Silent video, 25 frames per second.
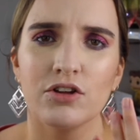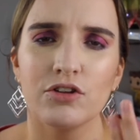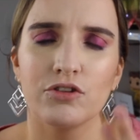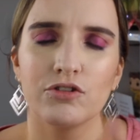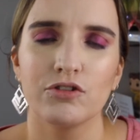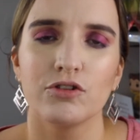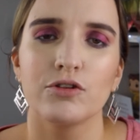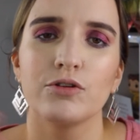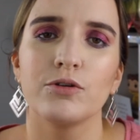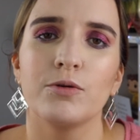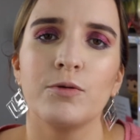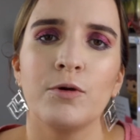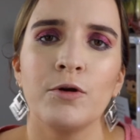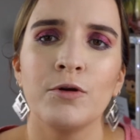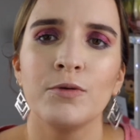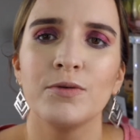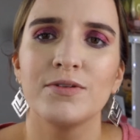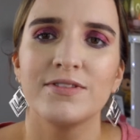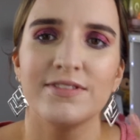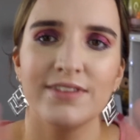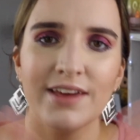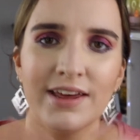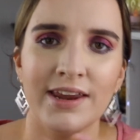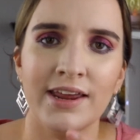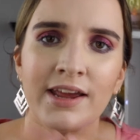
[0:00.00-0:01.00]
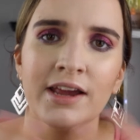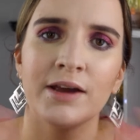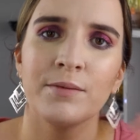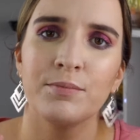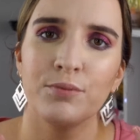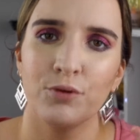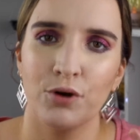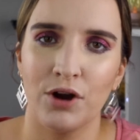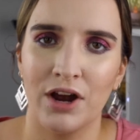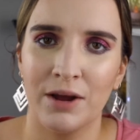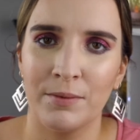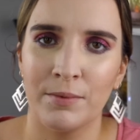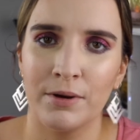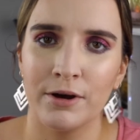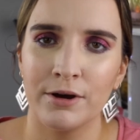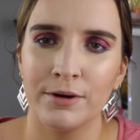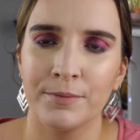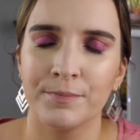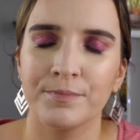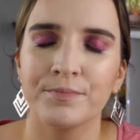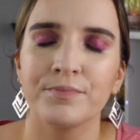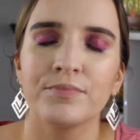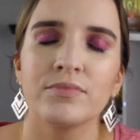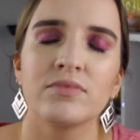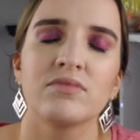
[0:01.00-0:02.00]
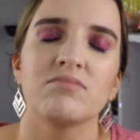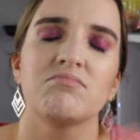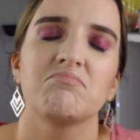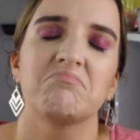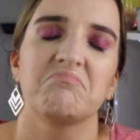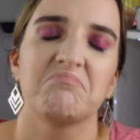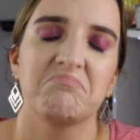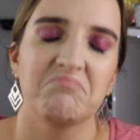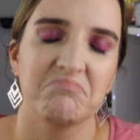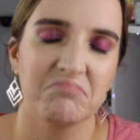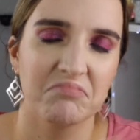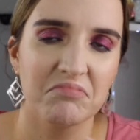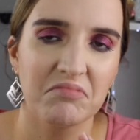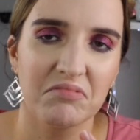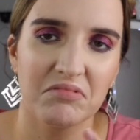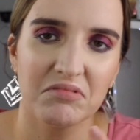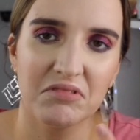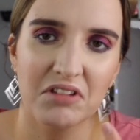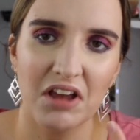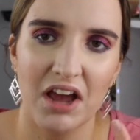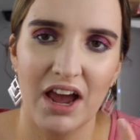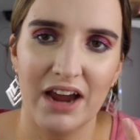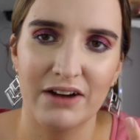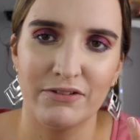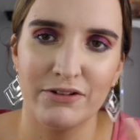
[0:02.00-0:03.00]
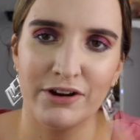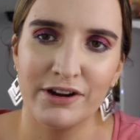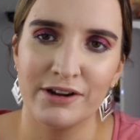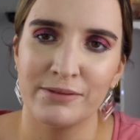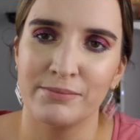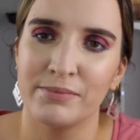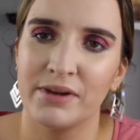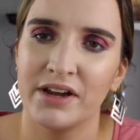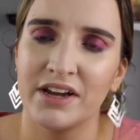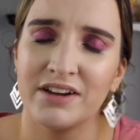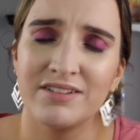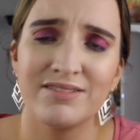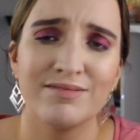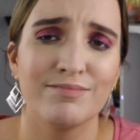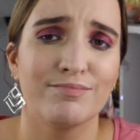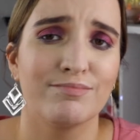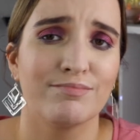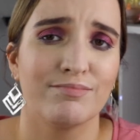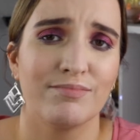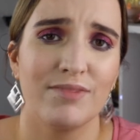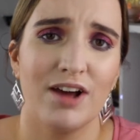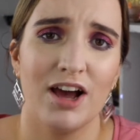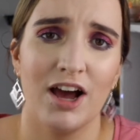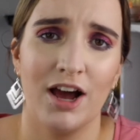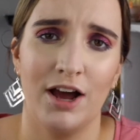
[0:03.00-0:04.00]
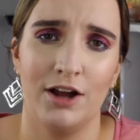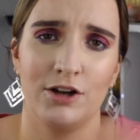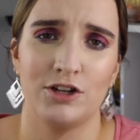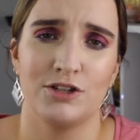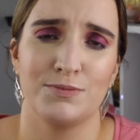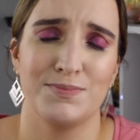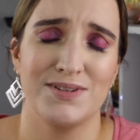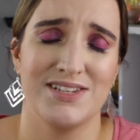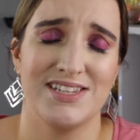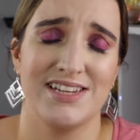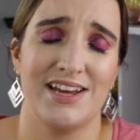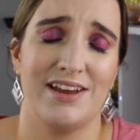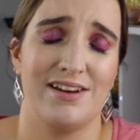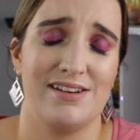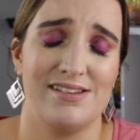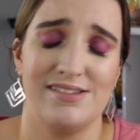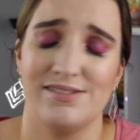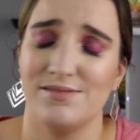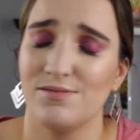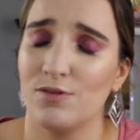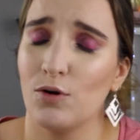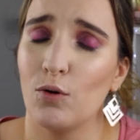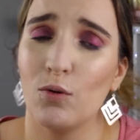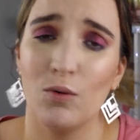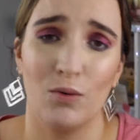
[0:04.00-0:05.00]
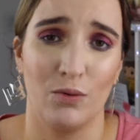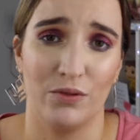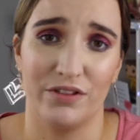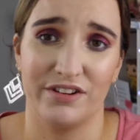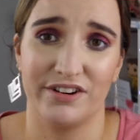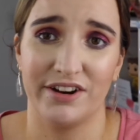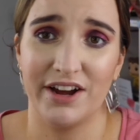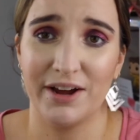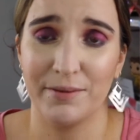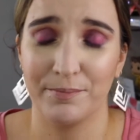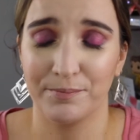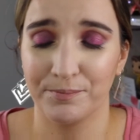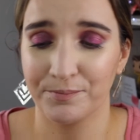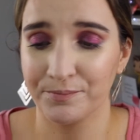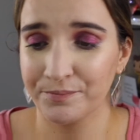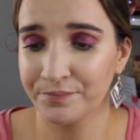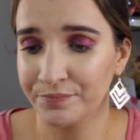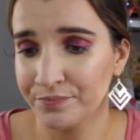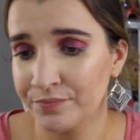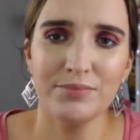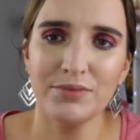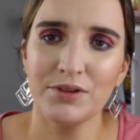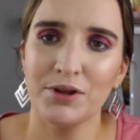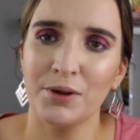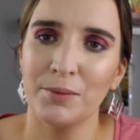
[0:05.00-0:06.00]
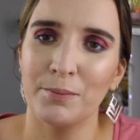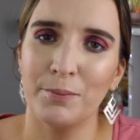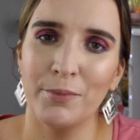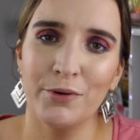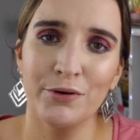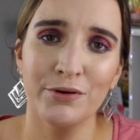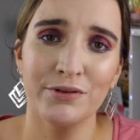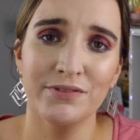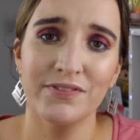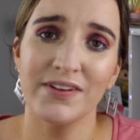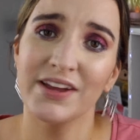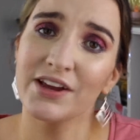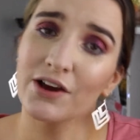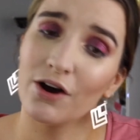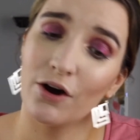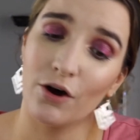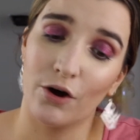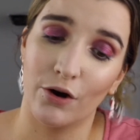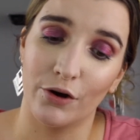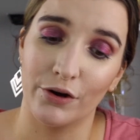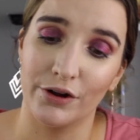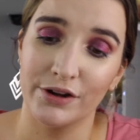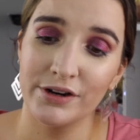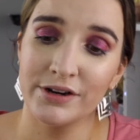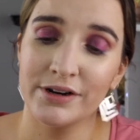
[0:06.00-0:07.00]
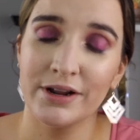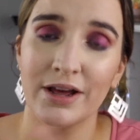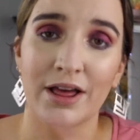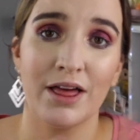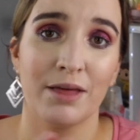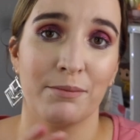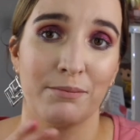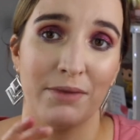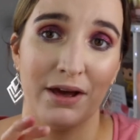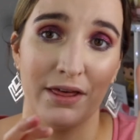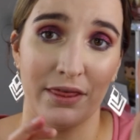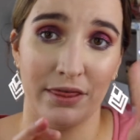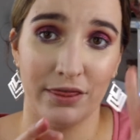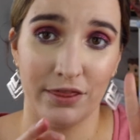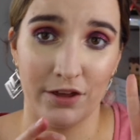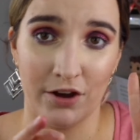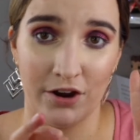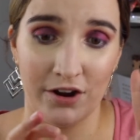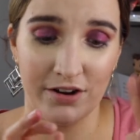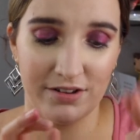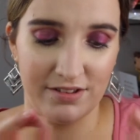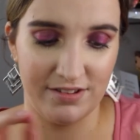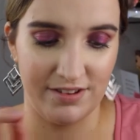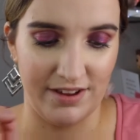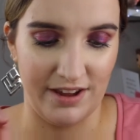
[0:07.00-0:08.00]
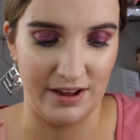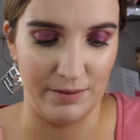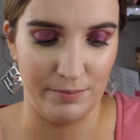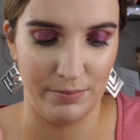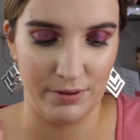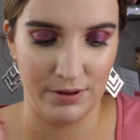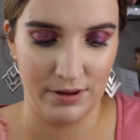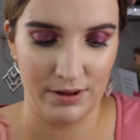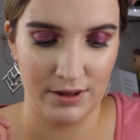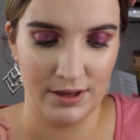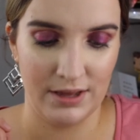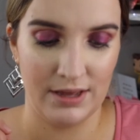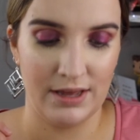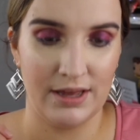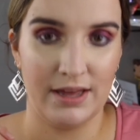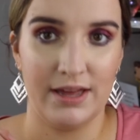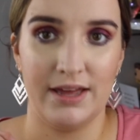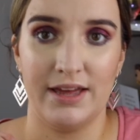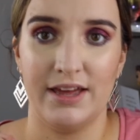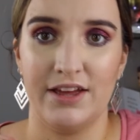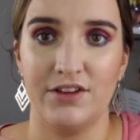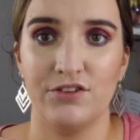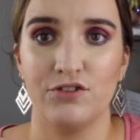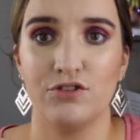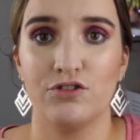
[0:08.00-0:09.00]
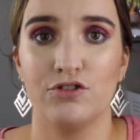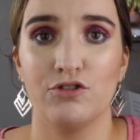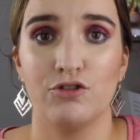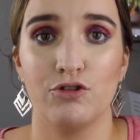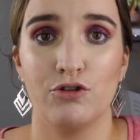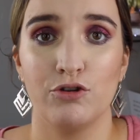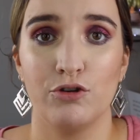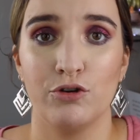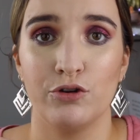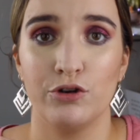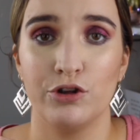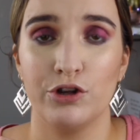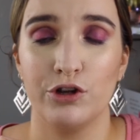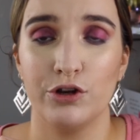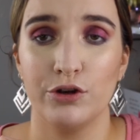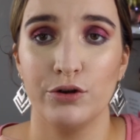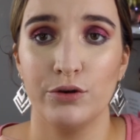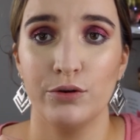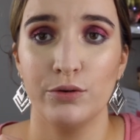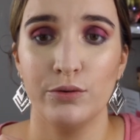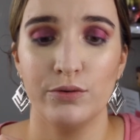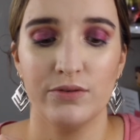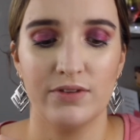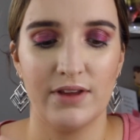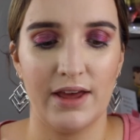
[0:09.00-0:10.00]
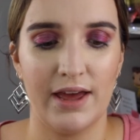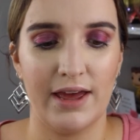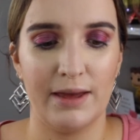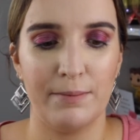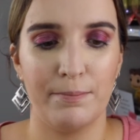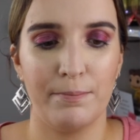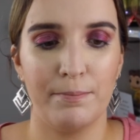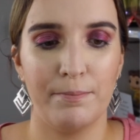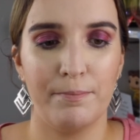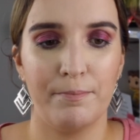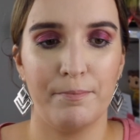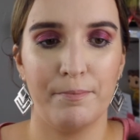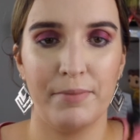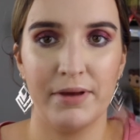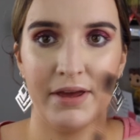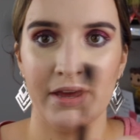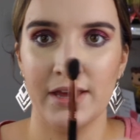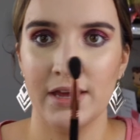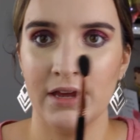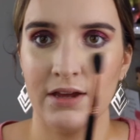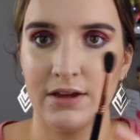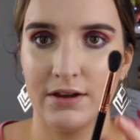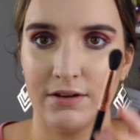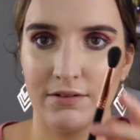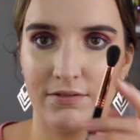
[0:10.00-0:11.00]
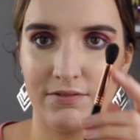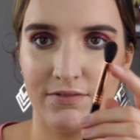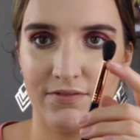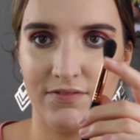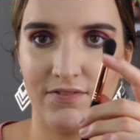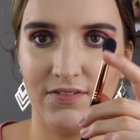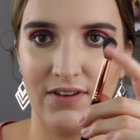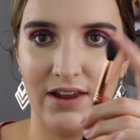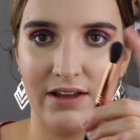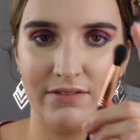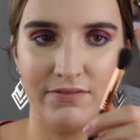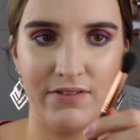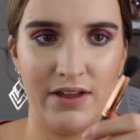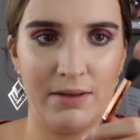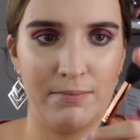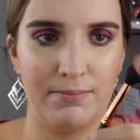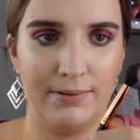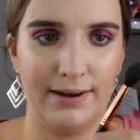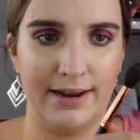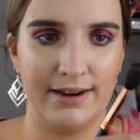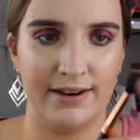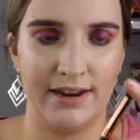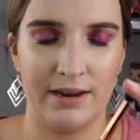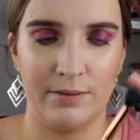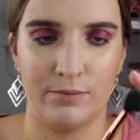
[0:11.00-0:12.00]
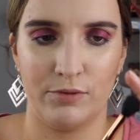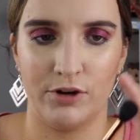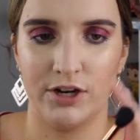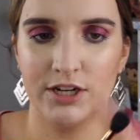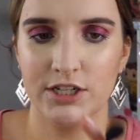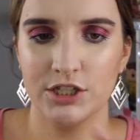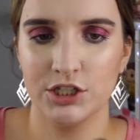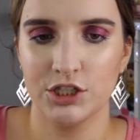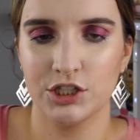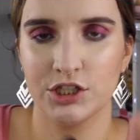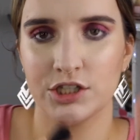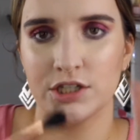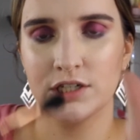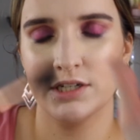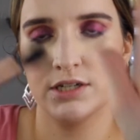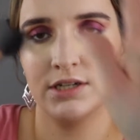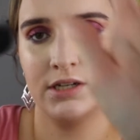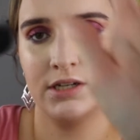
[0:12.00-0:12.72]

So setting a primer, I recommend 100% all the time. Moving on, my 3rd tip is to use a big fluffy blending brush.